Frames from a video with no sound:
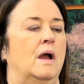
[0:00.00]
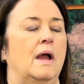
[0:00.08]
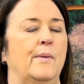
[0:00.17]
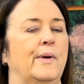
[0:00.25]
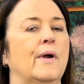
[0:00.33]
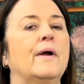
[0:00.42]

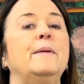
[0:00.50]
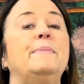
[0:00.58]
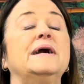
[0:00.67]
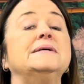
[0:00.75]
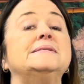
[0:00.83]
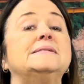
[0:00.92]
And we were on a
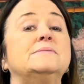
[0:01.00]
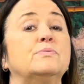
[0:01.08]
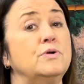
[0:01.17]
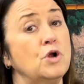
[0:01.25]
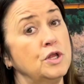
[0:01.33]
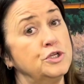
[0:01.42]
bus.
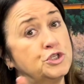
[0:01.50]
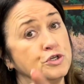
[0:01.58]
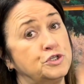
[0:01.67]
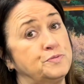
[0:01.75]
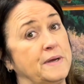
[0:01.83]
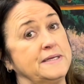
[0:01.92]
We were on the
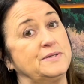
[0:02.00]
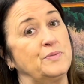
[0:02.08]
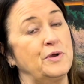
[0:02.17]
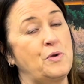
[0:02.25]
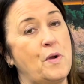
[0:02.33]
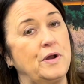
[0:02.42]
church bus and
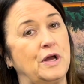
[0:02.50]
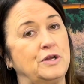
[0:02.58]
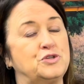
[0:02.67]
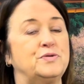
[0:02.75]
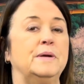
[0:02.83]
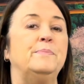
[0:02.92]
we were going on
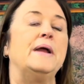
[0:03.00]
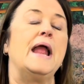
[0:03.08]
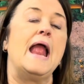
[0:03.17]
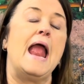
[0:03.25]
a trip.